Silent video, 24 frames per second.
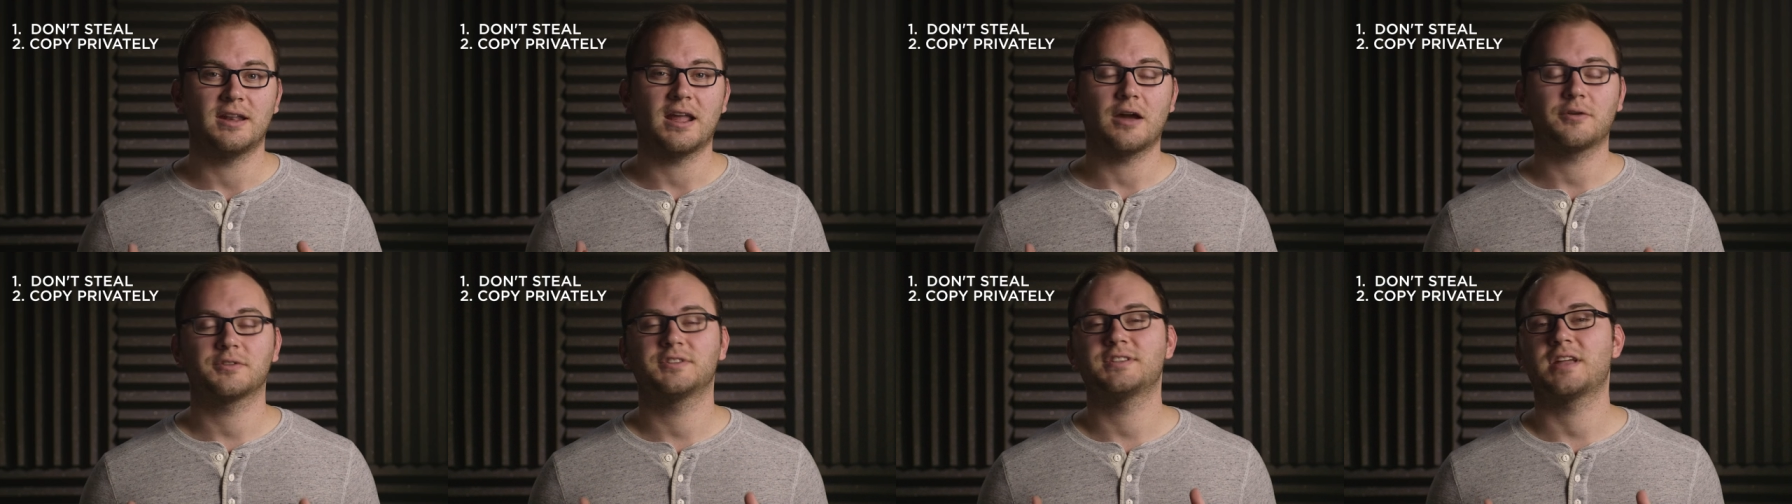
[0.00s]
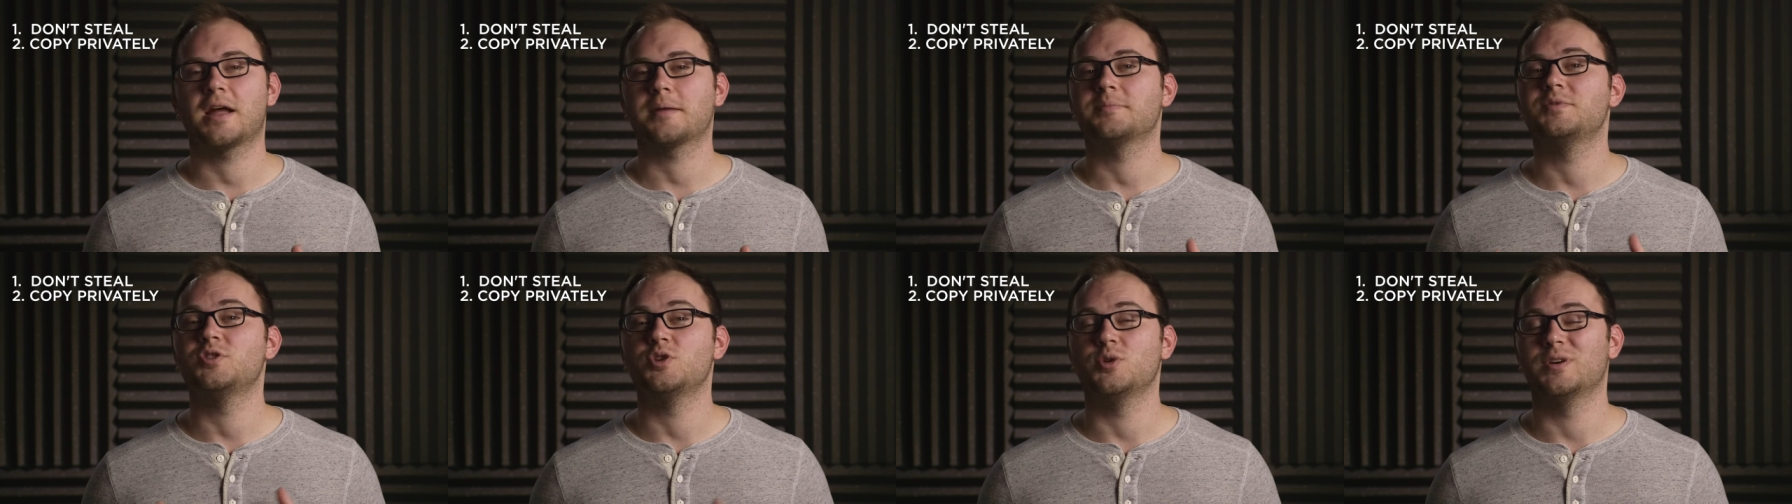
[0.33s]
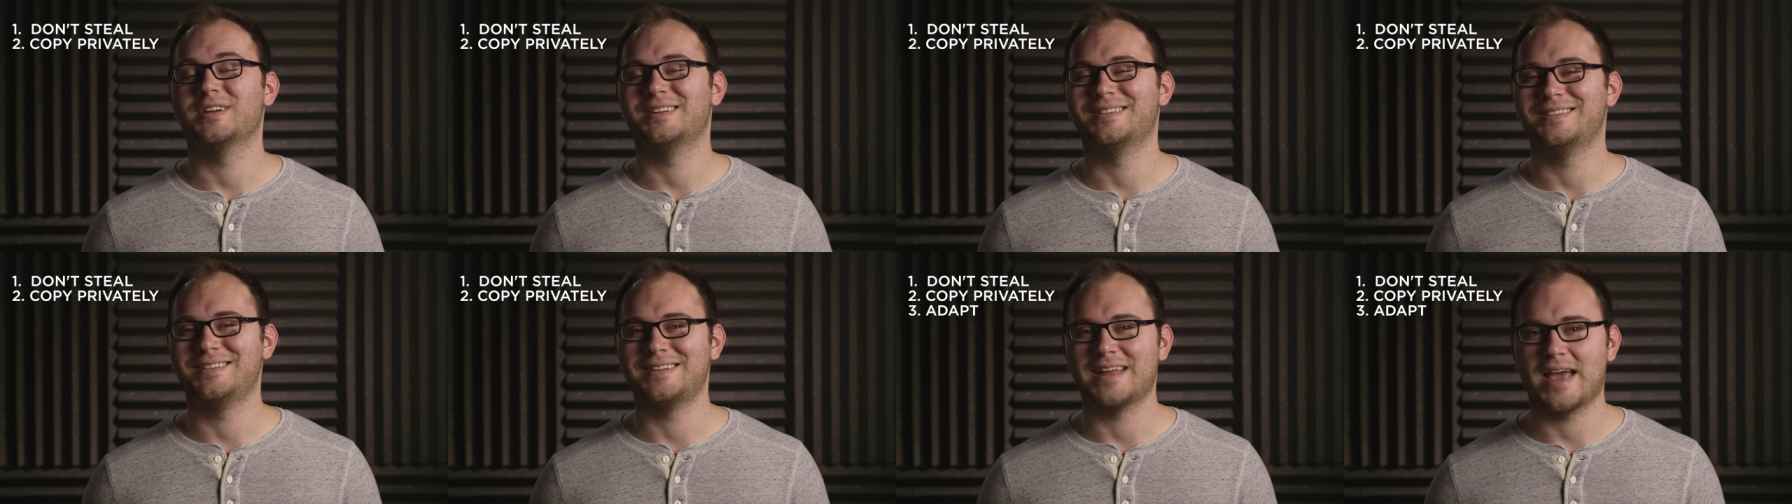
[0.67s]
now it's time to
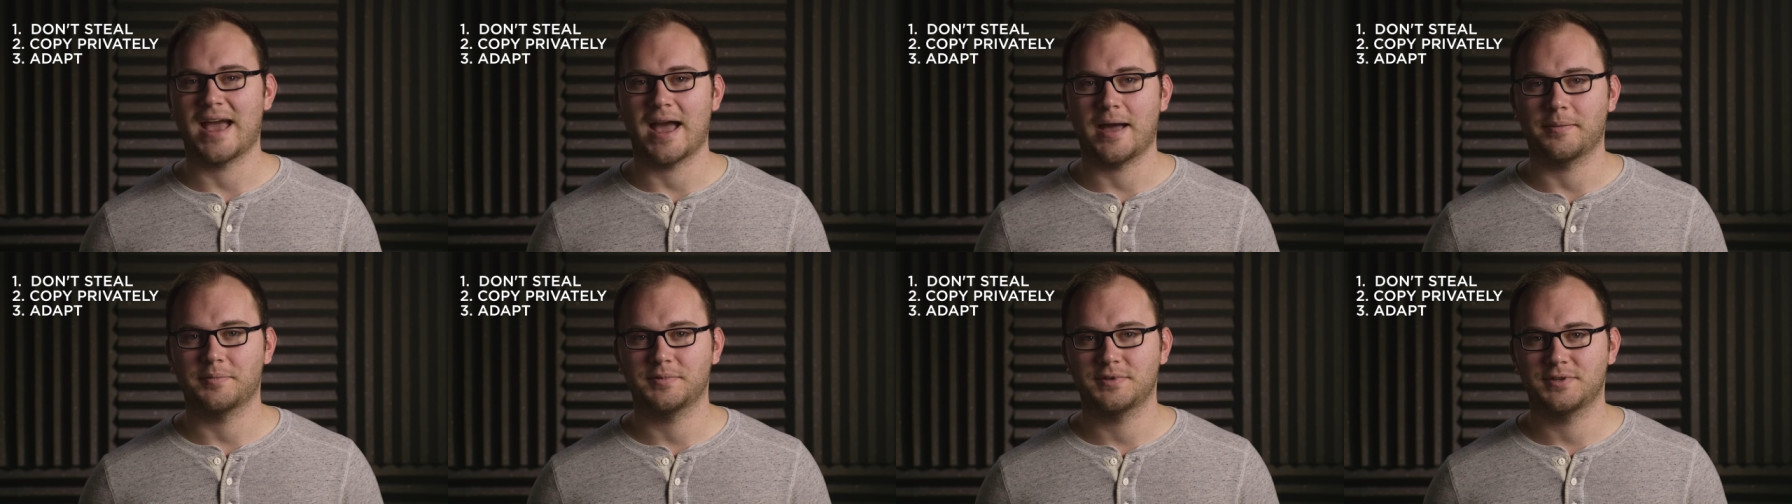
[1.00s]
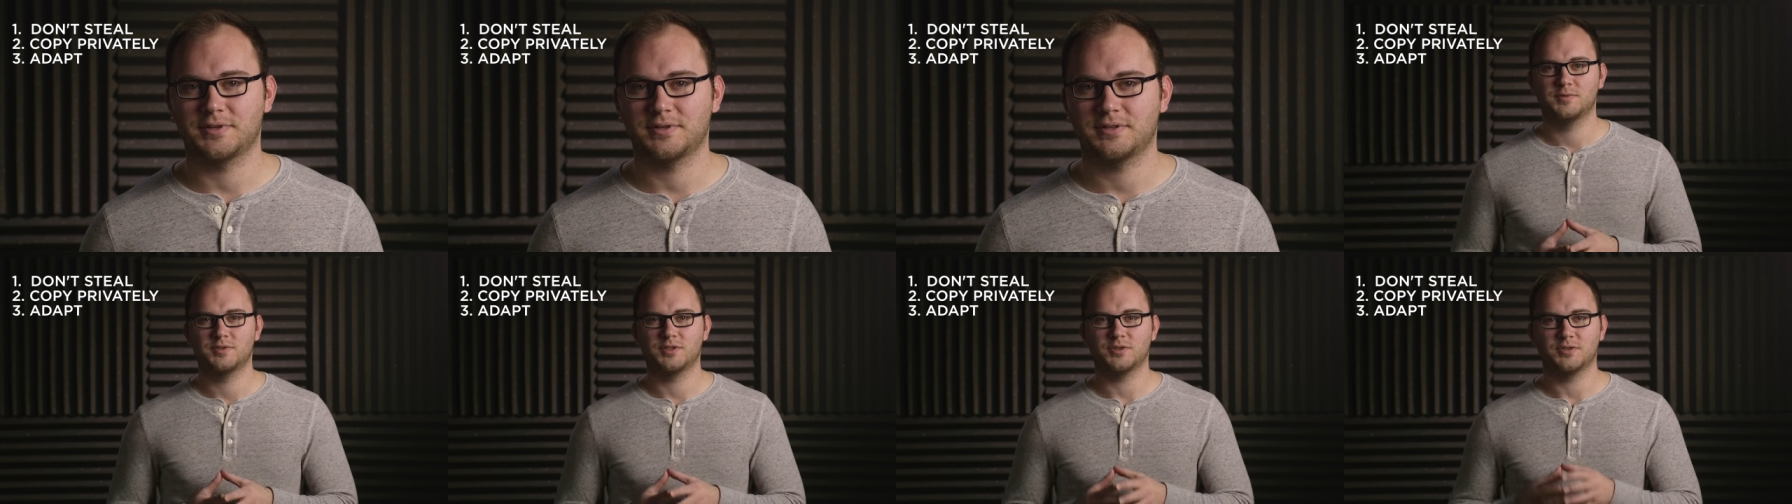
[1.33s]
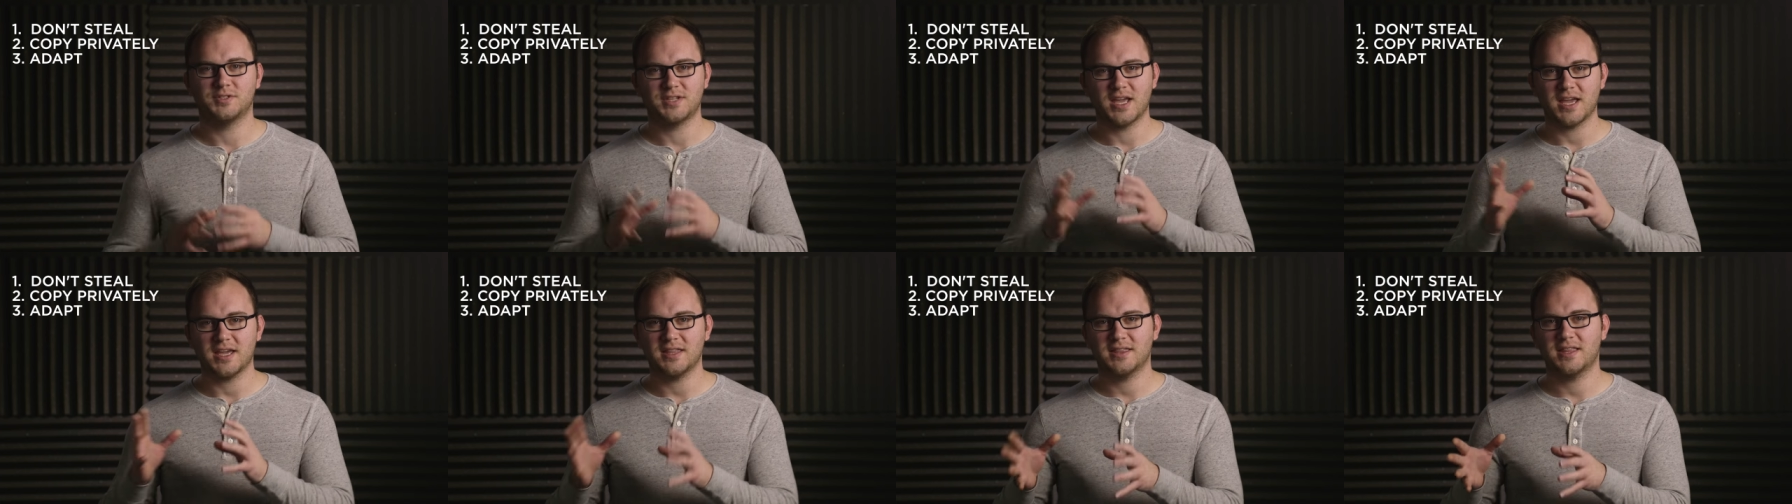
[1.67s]
adapt. So
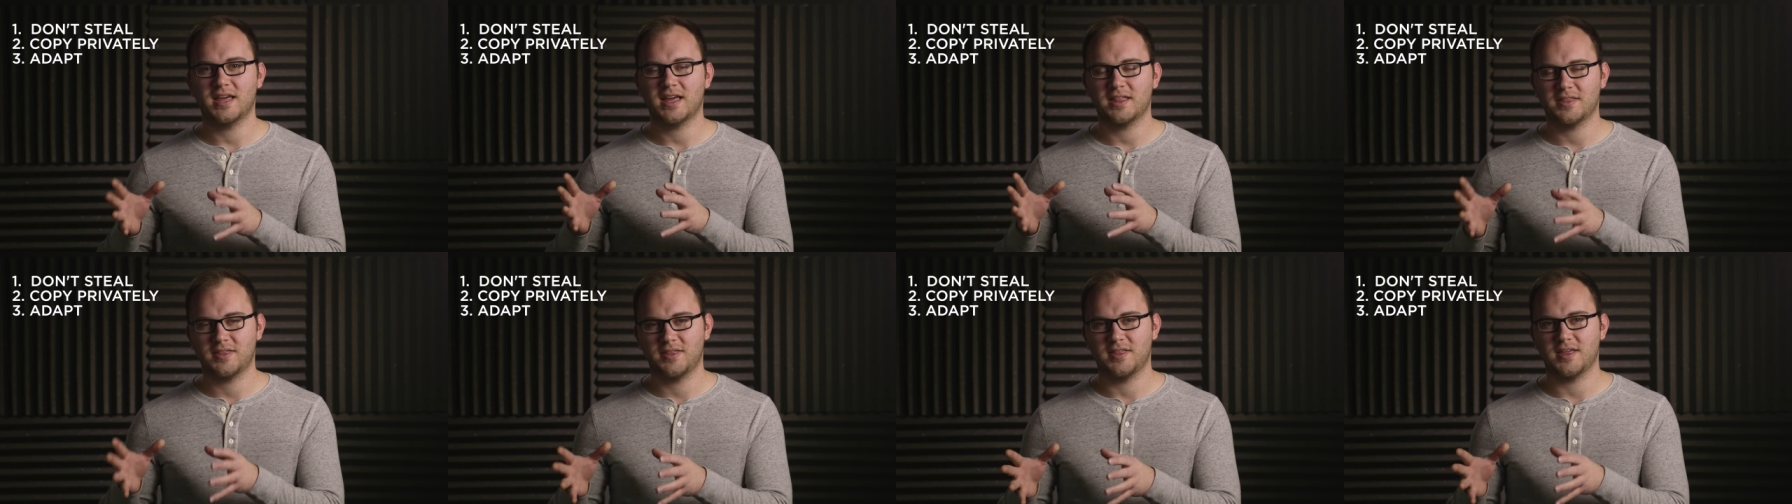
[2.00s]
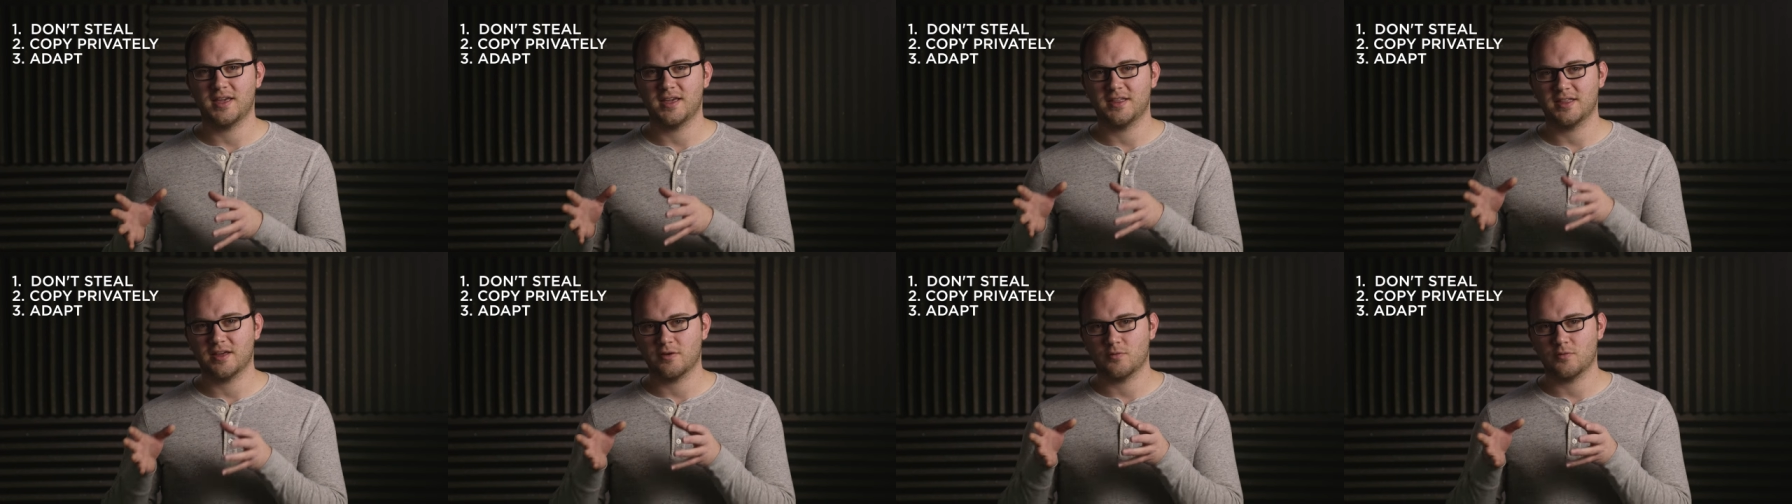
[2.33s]
take that thing,